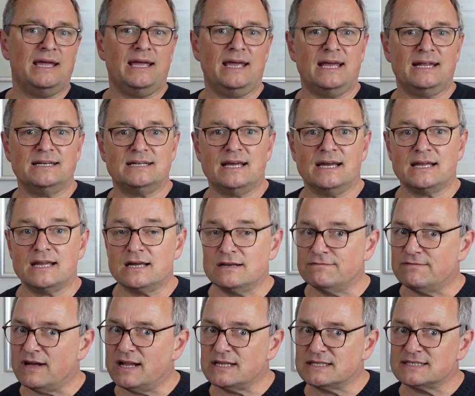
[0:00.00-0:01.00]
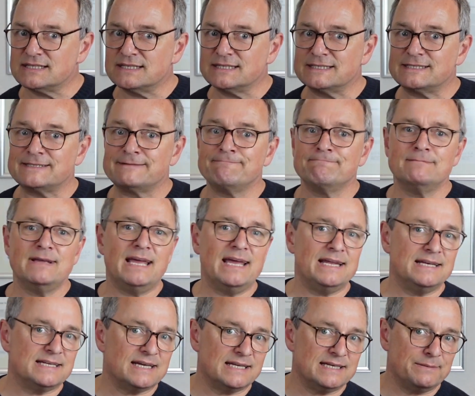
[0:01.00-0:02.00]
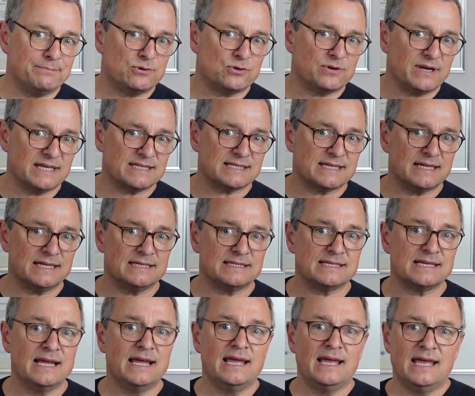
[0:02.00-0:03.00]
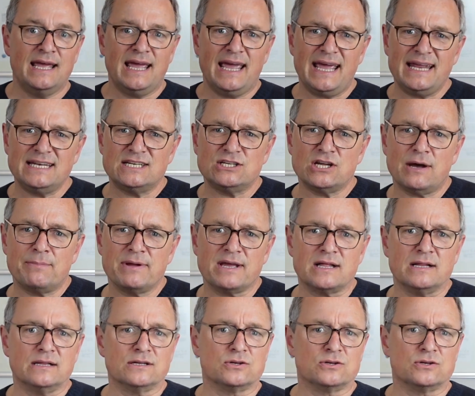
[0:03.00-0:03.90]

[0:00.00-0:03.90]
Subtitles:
anticonvulsants, antidepressants, and topical